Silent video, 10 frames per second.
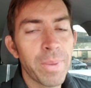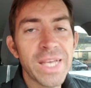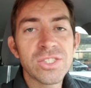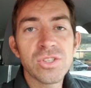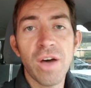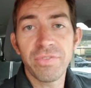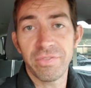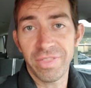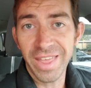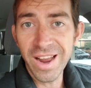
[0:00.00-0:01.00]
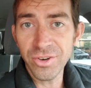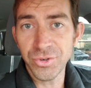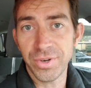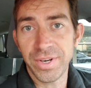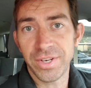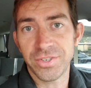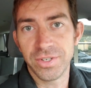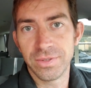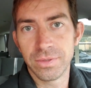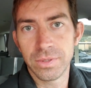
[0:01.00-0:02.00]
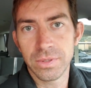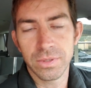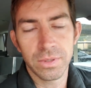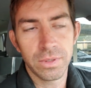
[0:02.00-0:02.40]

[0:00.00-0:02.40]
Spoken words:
based off of their traditions